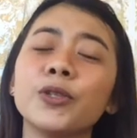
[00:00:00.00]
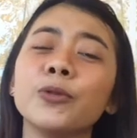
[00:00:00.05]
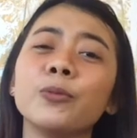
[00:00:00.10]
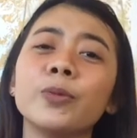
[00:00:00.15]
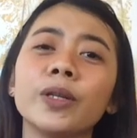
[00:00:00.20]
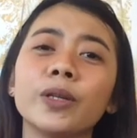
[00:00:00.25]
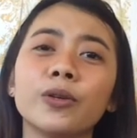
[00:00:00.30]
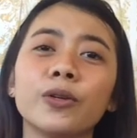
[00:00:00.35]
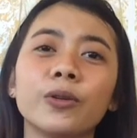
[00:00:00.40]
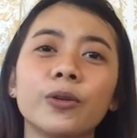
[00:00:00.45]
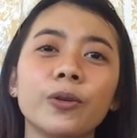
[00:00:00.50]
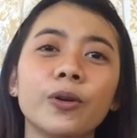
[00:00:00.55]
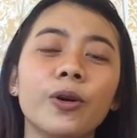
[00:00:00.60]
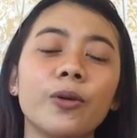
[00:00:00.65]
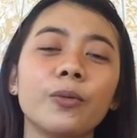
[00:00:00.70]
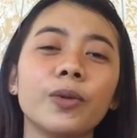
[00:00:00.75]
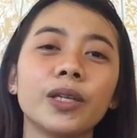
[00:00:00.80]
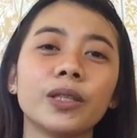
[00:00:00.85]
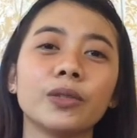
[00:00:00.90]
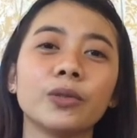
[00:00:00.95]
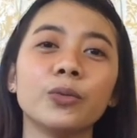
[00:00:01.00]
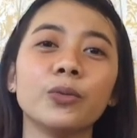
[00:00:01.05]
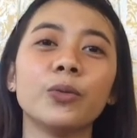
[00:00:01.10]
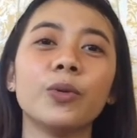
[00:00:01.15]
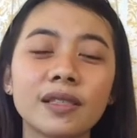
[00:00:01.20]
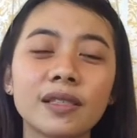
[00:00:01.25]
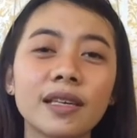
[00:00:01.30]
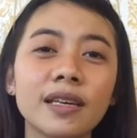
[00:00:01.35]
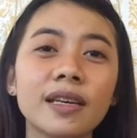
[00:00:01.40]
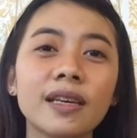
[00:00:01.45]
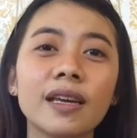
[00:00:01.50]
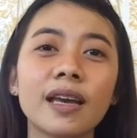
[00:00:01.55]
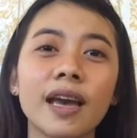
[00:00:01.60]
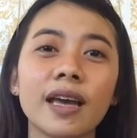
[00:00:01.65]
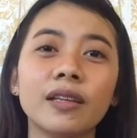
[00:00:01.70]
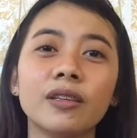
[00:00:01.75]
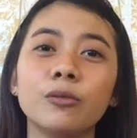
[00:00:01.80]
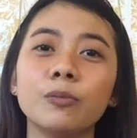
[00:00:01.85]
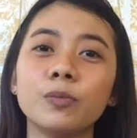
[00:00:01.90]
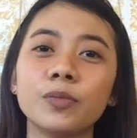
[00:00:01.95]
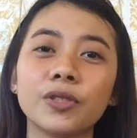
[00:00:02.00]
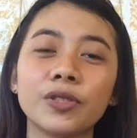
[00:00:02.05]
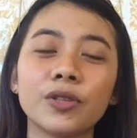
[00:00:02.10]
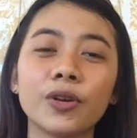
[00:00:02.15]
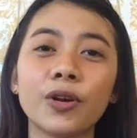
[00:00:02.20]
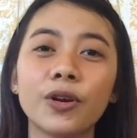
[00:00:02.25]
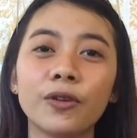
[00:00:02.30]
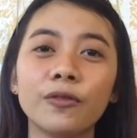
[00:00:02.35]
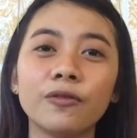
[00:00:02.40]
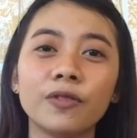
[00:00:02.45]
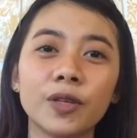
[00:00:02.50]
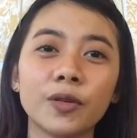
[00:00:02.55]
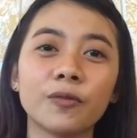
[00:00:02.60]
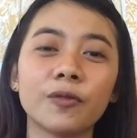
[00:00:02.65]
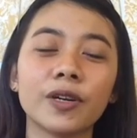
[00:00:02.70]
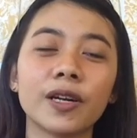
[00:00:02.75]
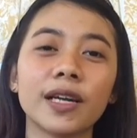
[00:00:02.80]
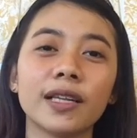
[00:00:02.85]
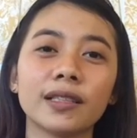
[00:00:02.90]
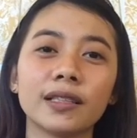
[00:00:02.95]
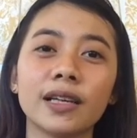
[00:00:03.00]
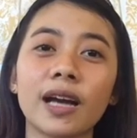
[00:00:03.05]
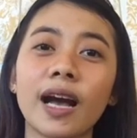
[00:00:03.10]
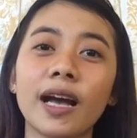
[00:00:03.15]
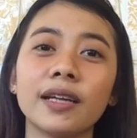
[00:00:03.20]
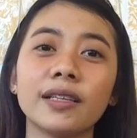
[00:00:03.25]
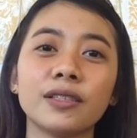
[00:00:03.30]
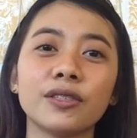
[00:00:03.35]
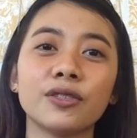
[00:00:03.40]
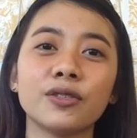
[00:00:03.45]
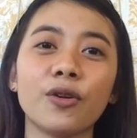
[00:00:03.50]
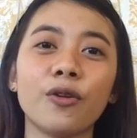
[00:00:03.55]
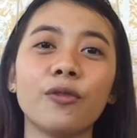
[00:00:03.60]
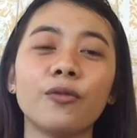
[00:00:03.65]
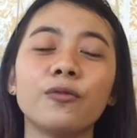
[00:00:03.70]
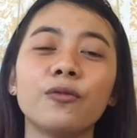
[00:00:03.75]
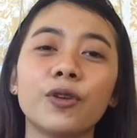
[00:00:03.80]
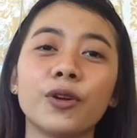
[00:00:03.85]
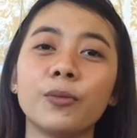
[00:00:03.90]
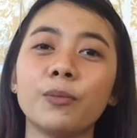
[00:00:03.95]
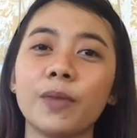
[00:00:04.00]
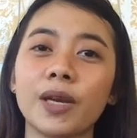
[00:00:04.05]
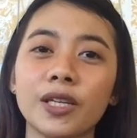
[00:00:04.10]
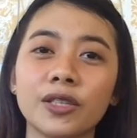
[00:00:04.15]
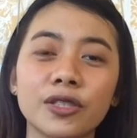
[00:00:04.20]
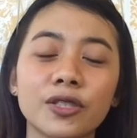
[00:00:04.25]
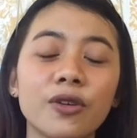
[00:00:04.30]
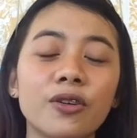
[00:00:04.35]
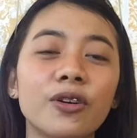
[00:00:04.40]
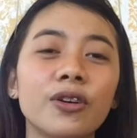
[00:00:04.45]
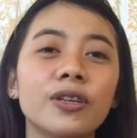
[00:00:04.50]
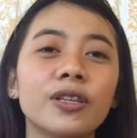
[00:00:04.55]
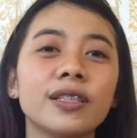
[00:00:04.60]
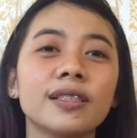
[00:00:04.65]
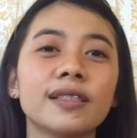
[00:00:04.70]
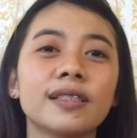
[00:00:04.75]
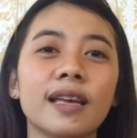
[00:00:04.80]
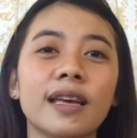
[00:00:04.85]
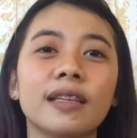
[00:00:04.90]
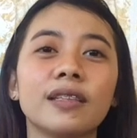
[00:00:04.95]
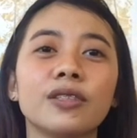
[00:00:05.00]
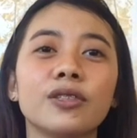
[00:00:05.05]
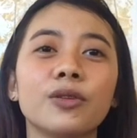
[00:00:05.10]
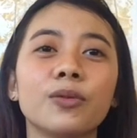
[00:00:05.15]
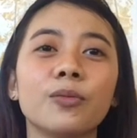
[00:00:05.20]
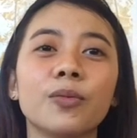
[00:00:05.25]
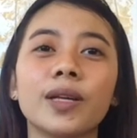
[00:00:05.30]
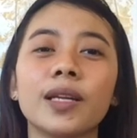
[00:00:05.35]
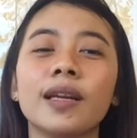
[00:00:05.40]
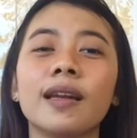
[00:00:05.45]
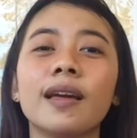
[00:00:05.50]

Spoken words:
You will going to see and observe different kinds of formations, and you will